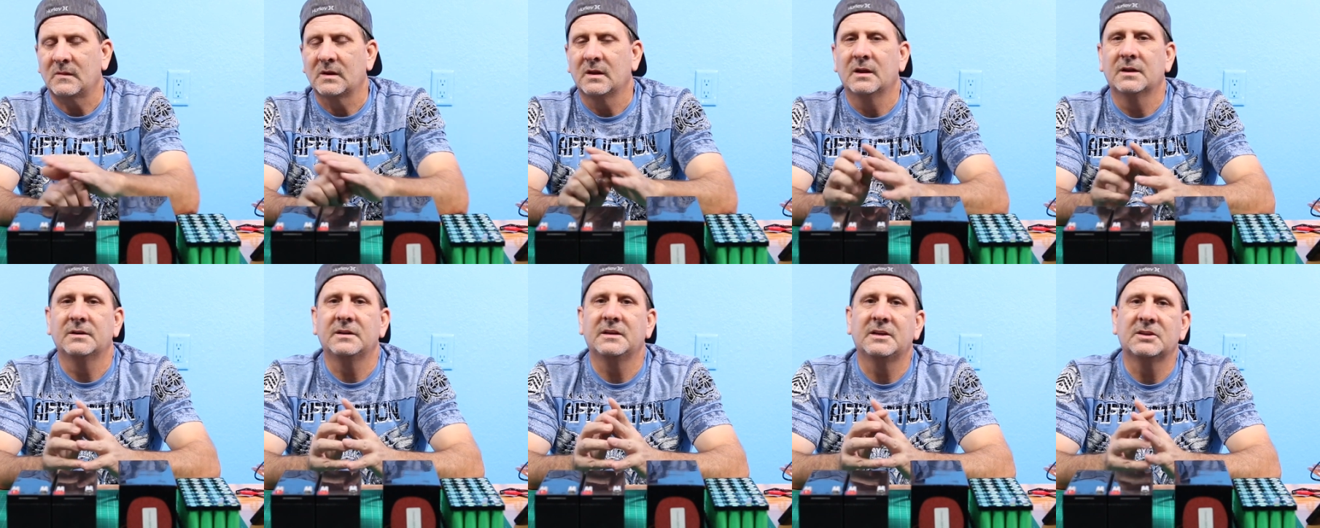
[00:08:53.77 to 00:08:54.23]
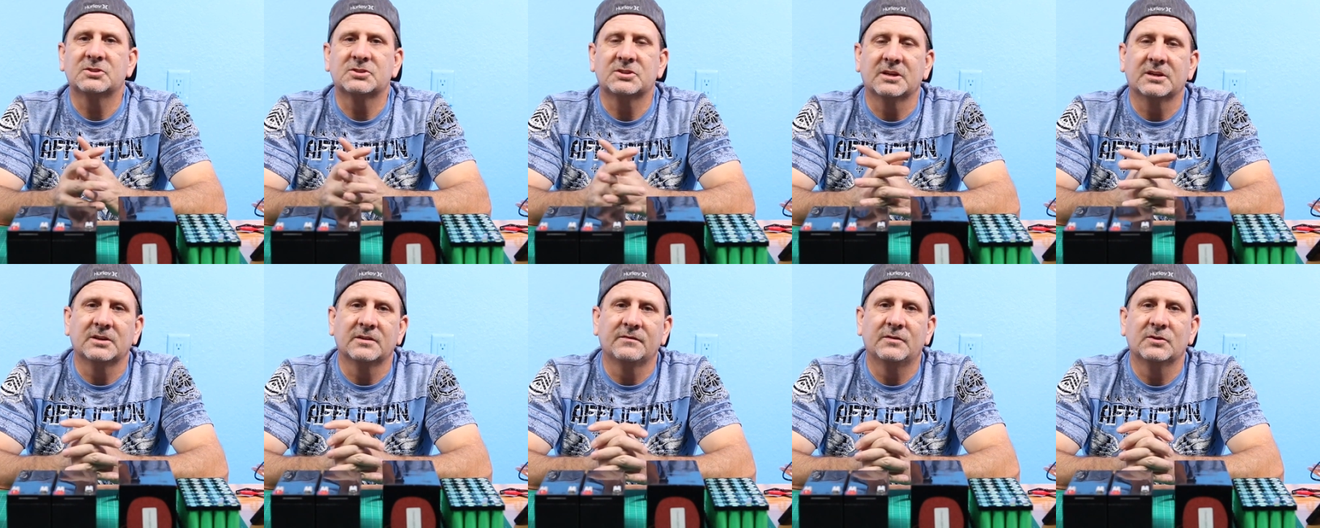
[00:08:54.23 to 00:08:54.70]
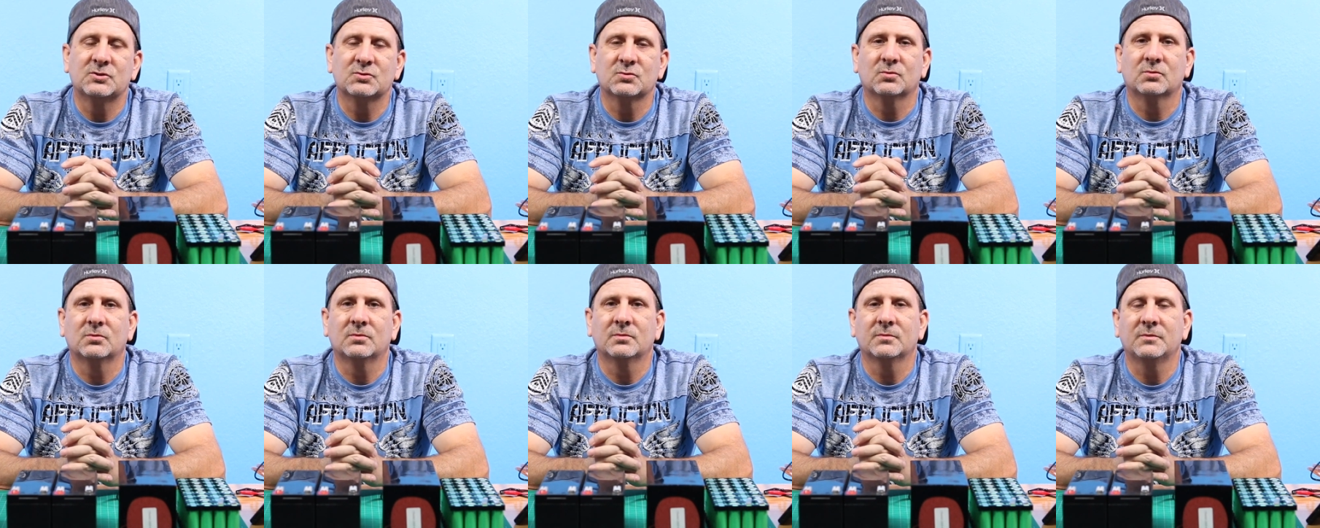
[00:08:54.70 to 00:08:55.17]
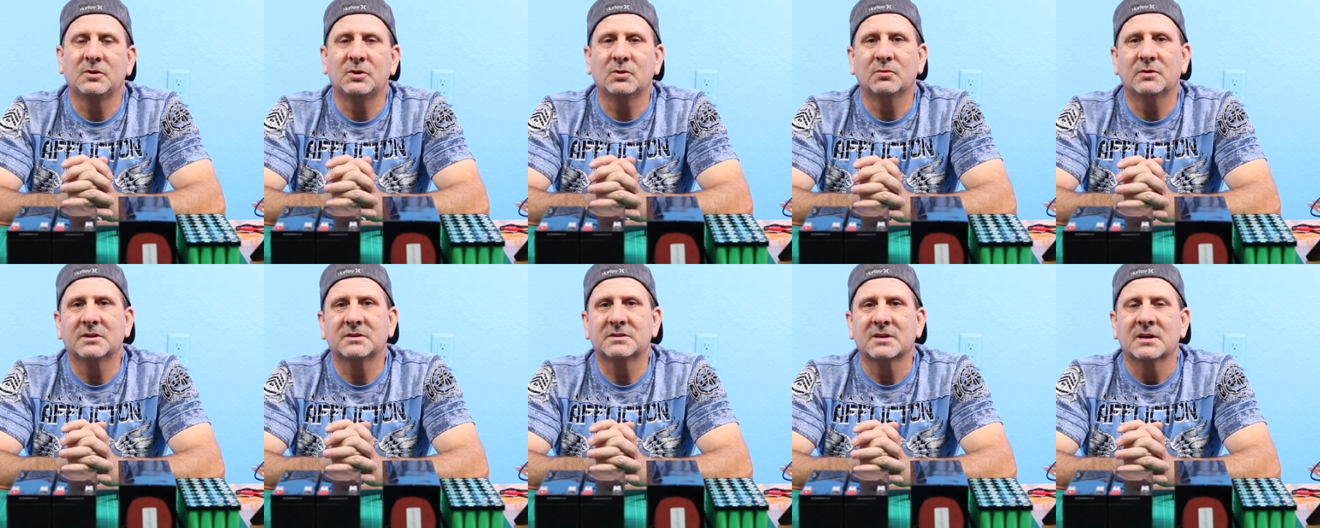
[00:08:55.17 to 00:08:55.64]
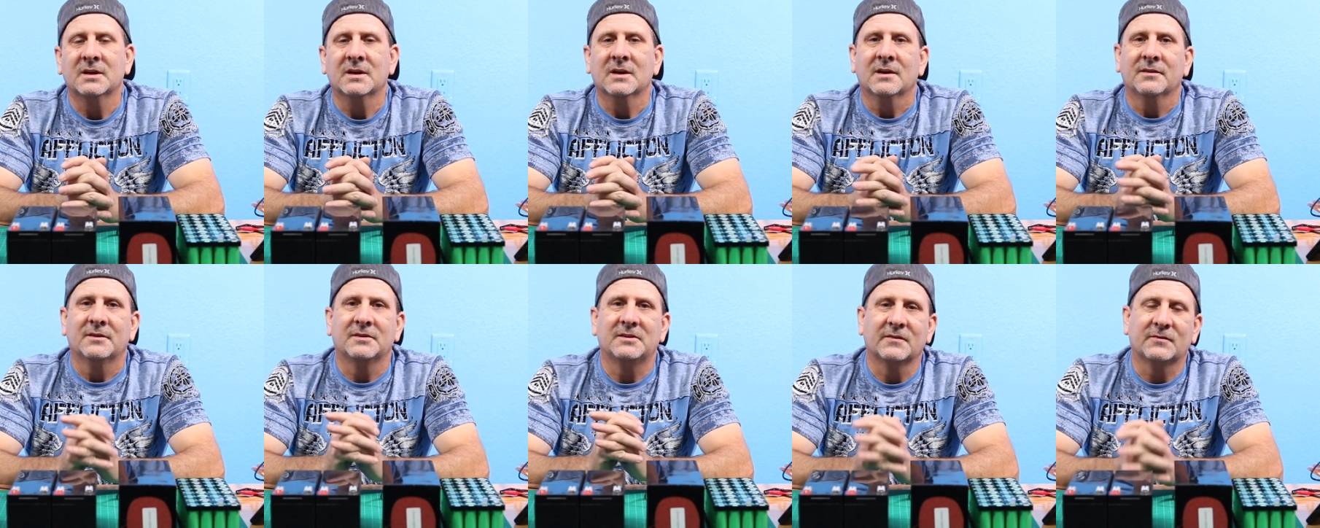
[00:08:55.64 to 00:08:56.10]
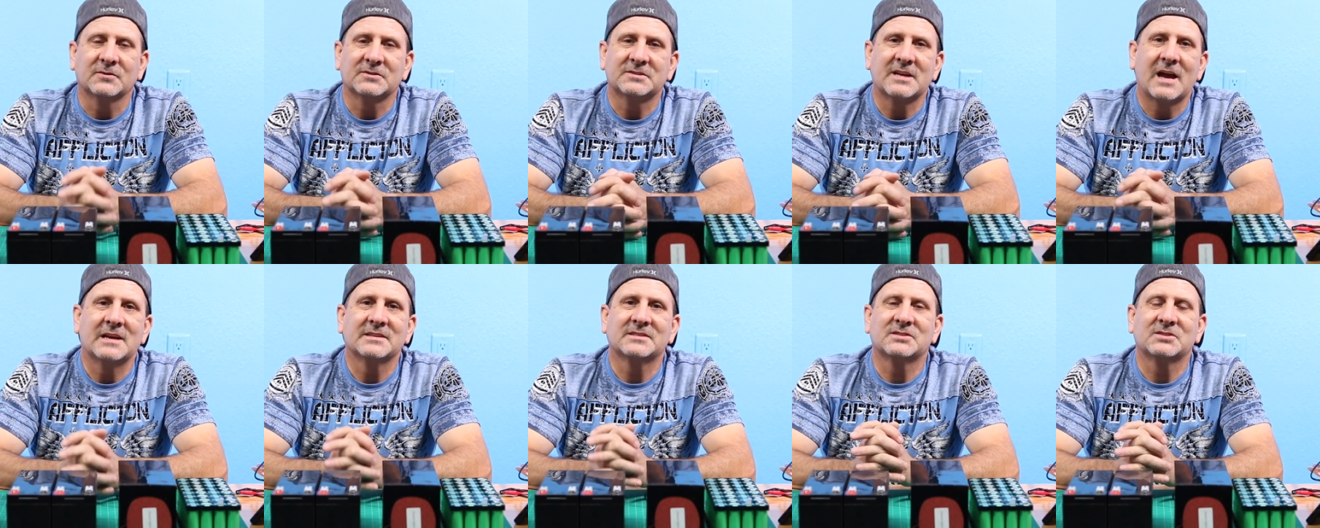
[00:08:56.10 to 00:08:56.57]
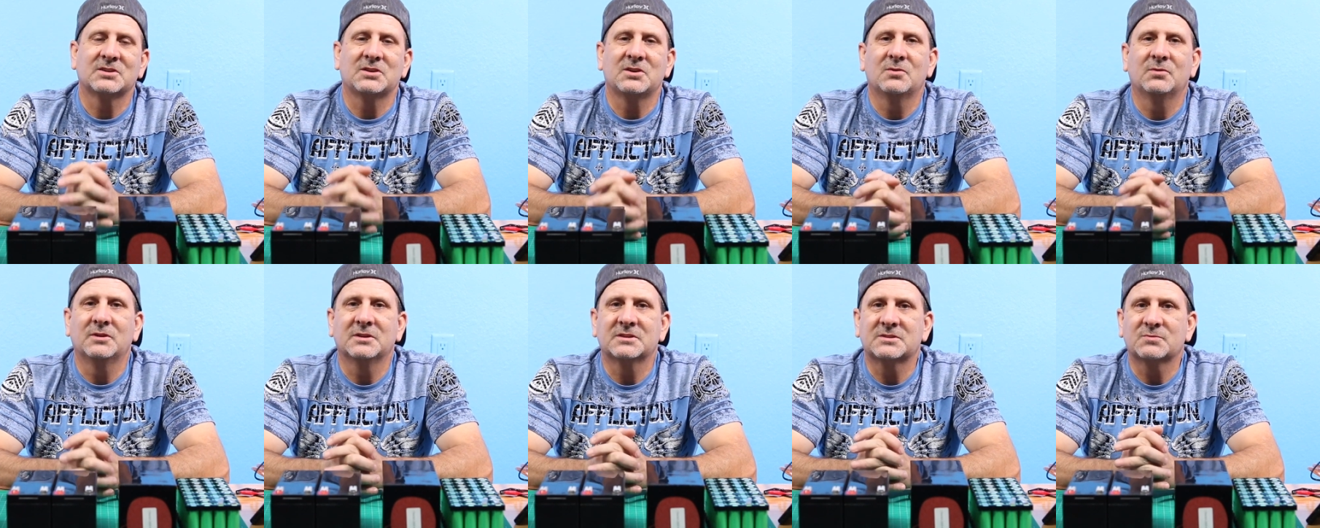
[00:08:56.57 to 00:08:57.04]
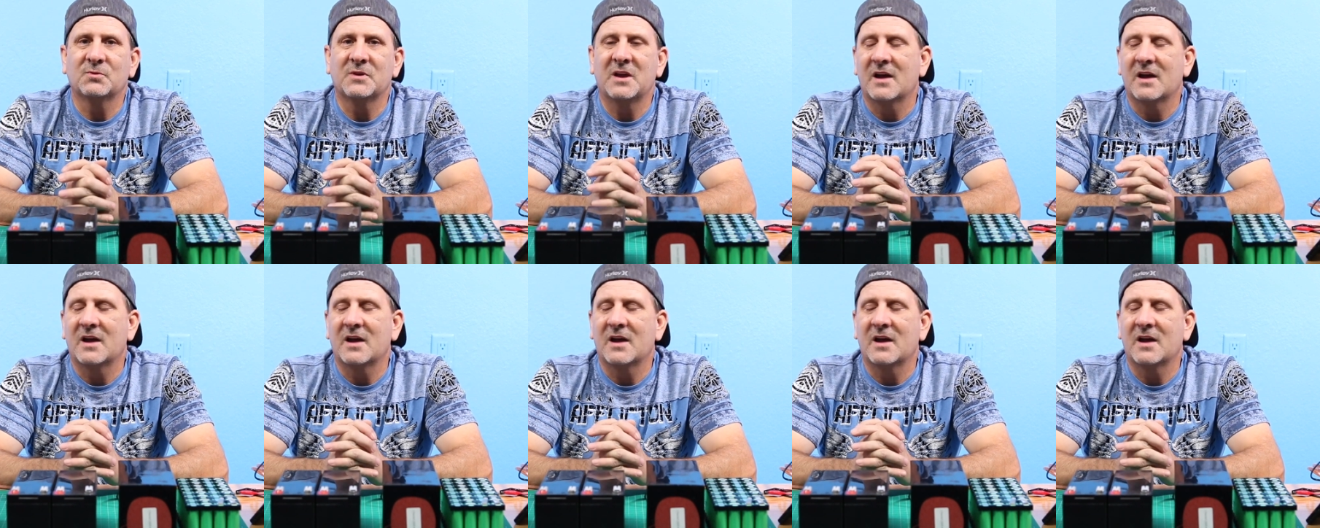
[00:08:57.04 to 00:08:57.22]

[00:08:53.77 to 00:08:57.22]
into each individual unit, the different sizes of units.